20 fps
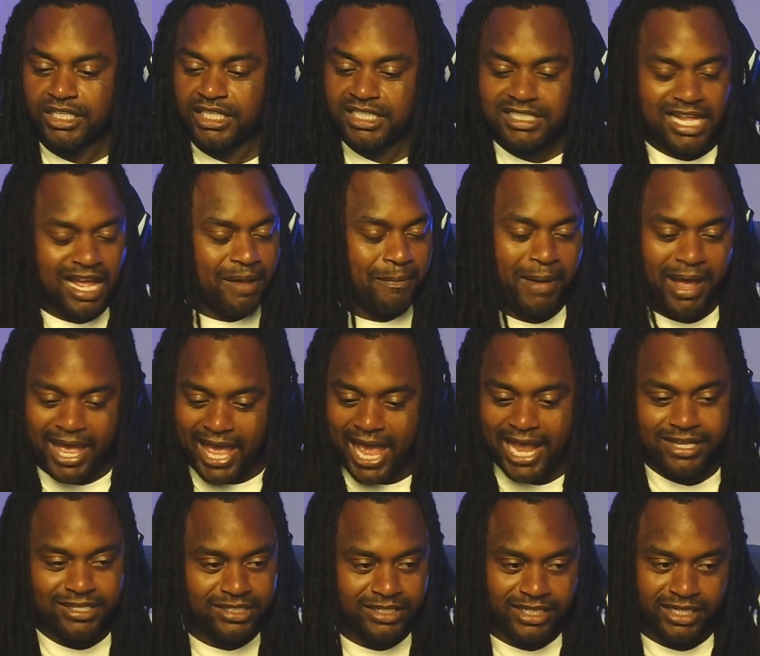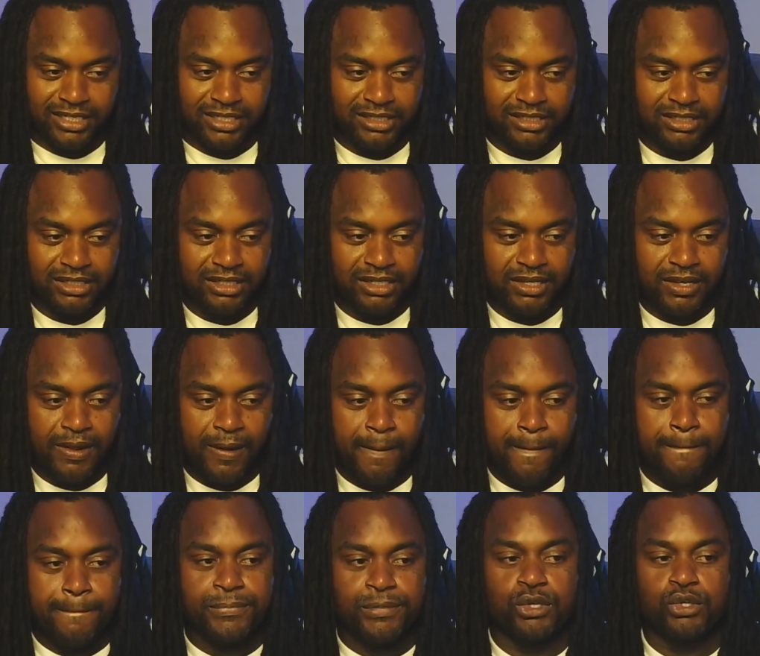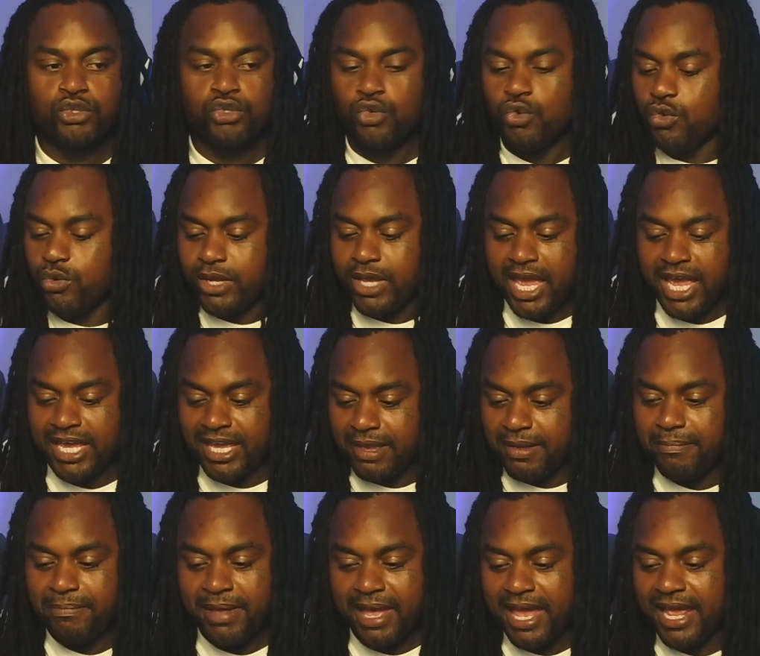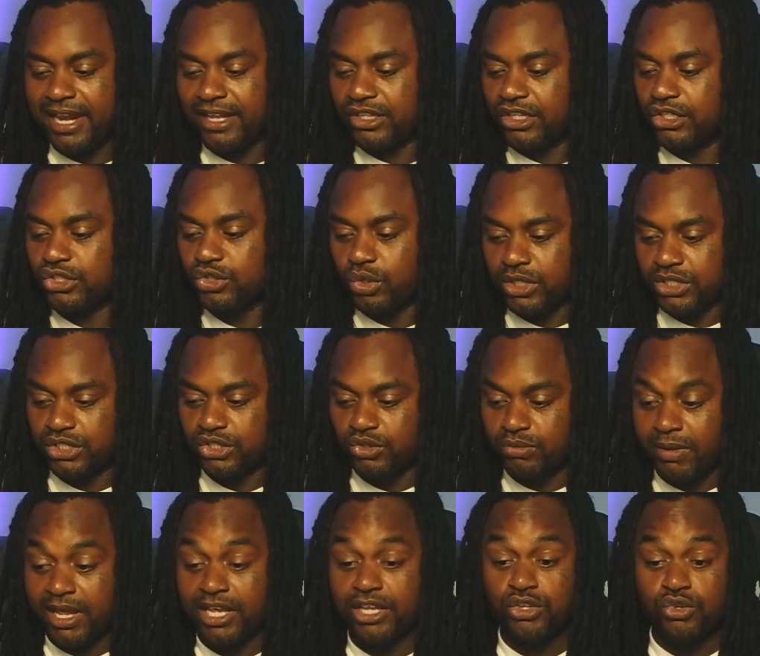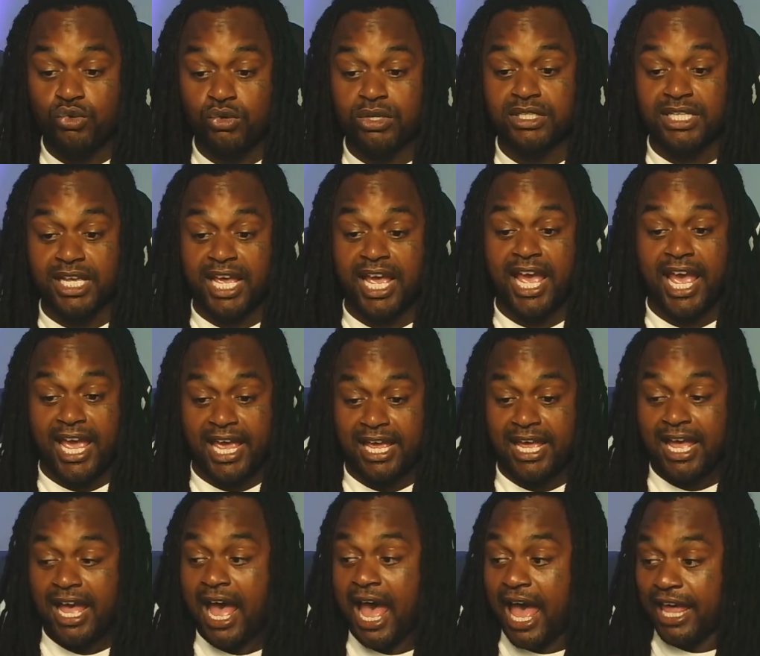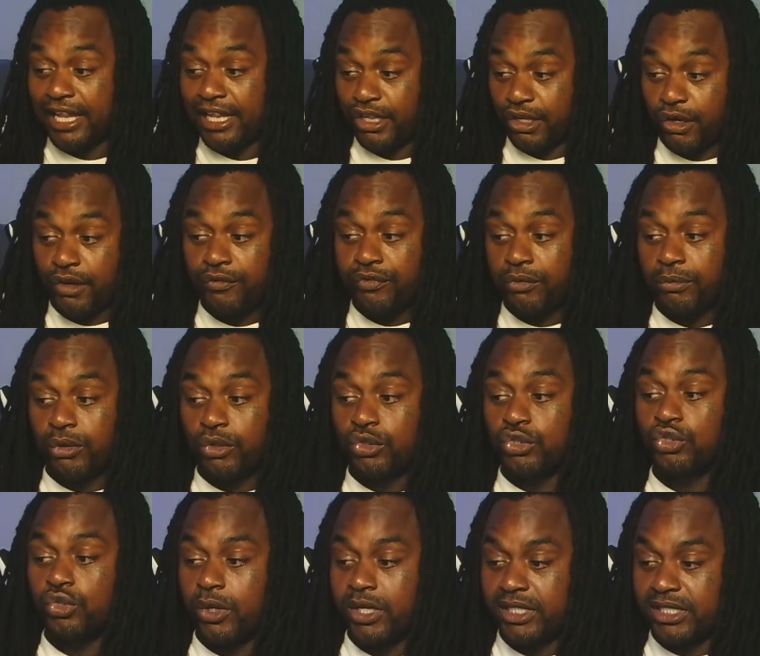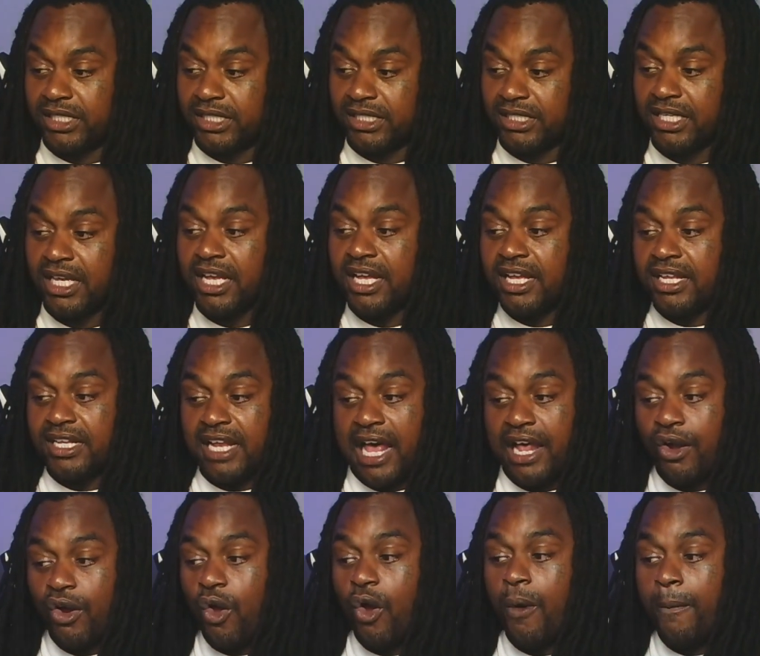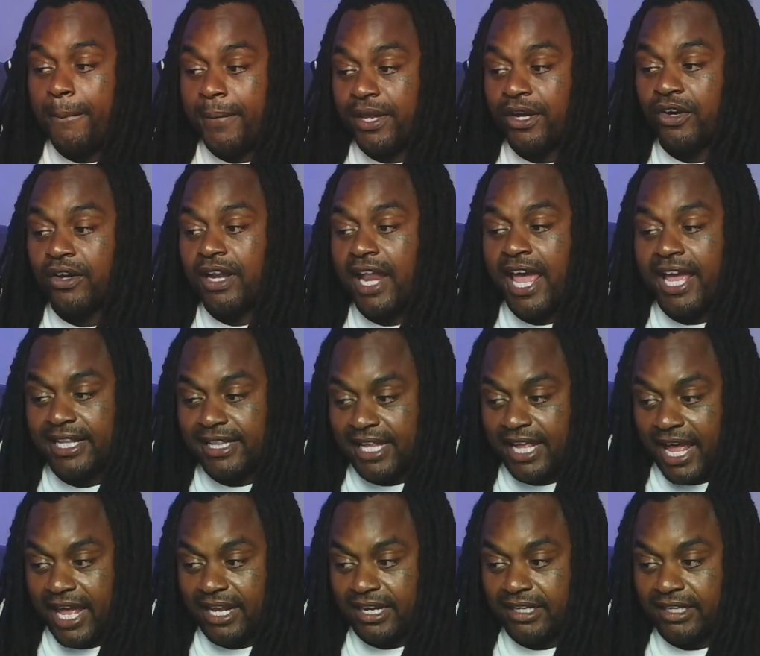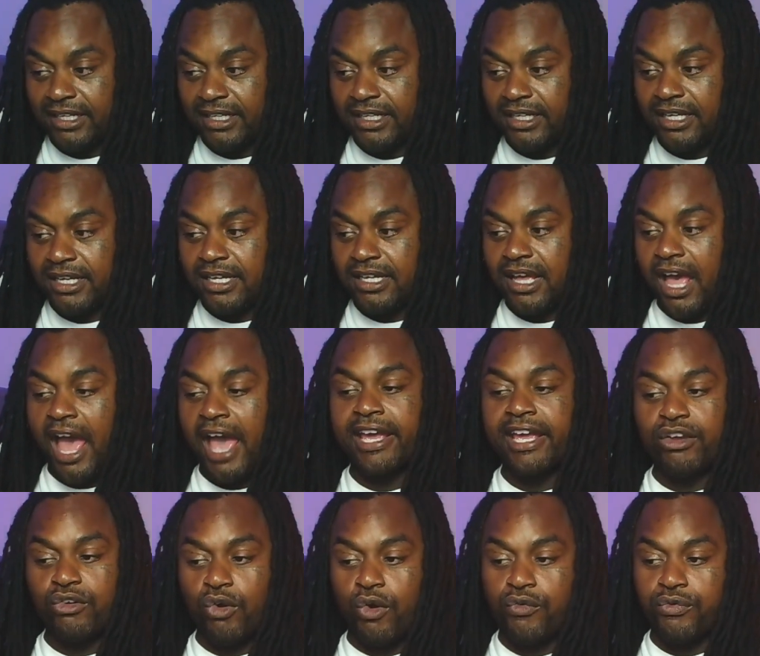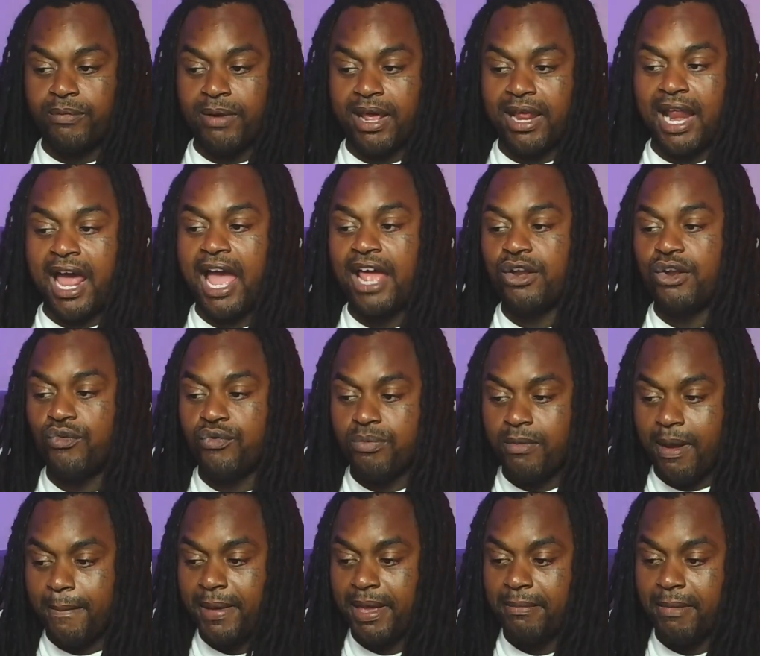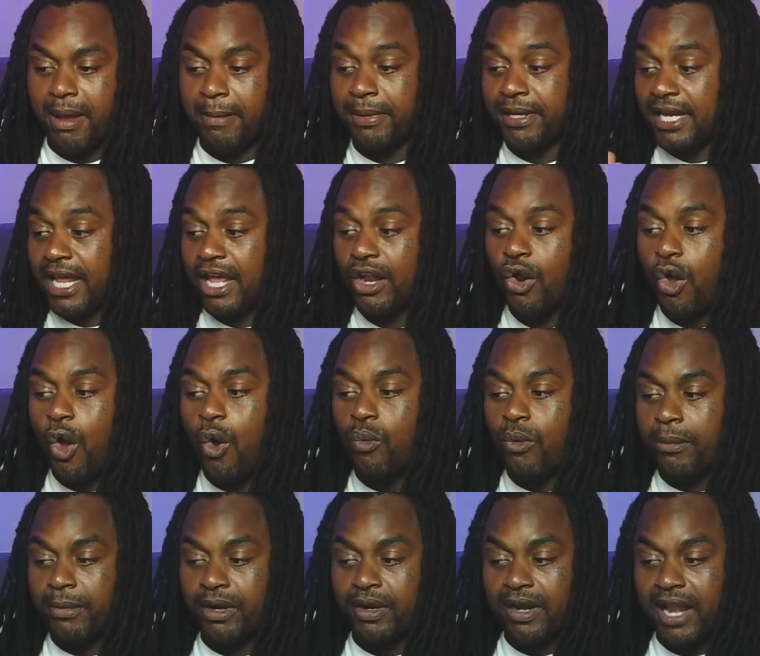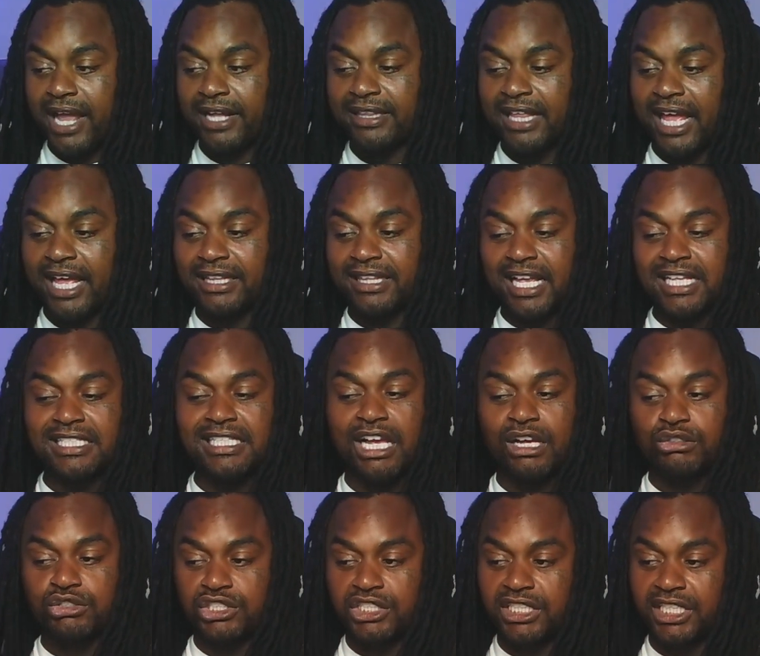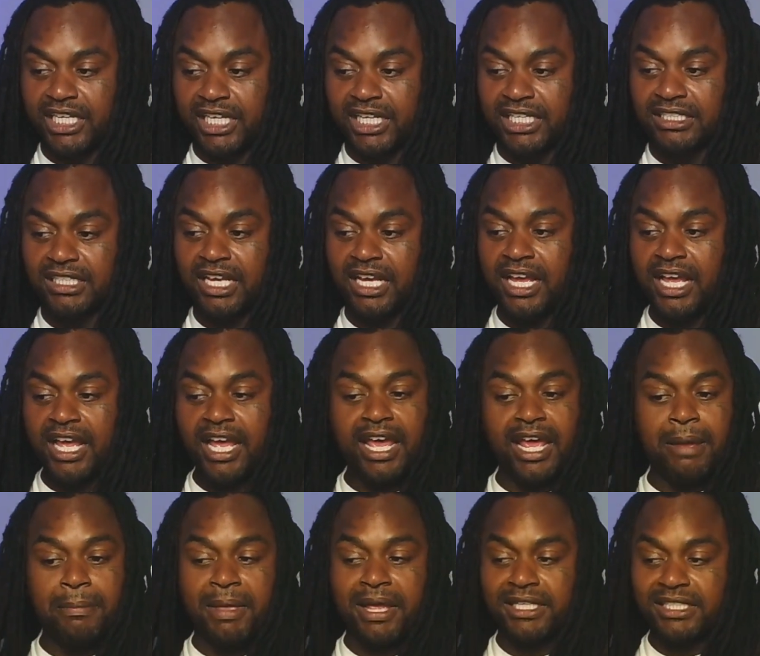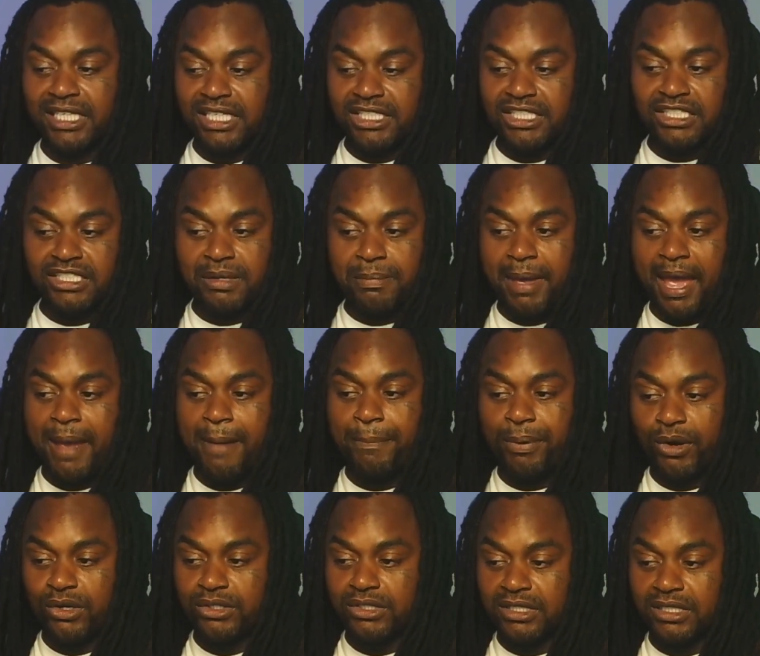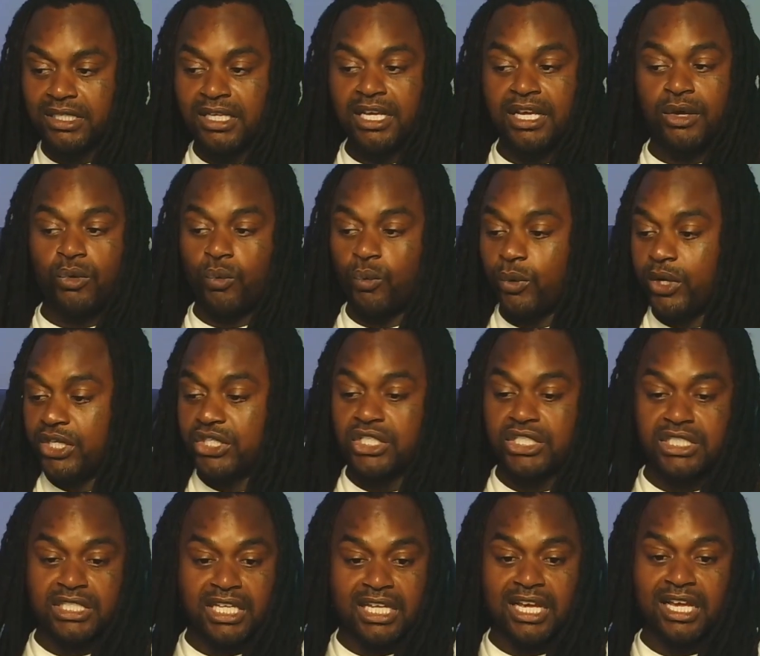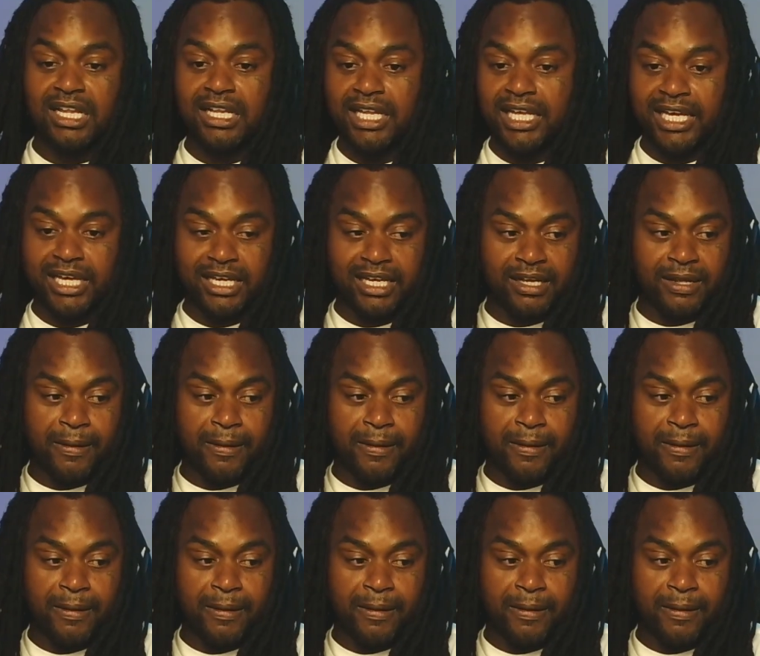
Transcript: It's not by accident. So you can't get mad at the choice you made. You can say, hey, I learned from those choices. Not all men are like that. I can grow from that. I knew from my baby mama, not all women are like that. That's how she is. And I'm not saying she's a bad person. We just didn't click.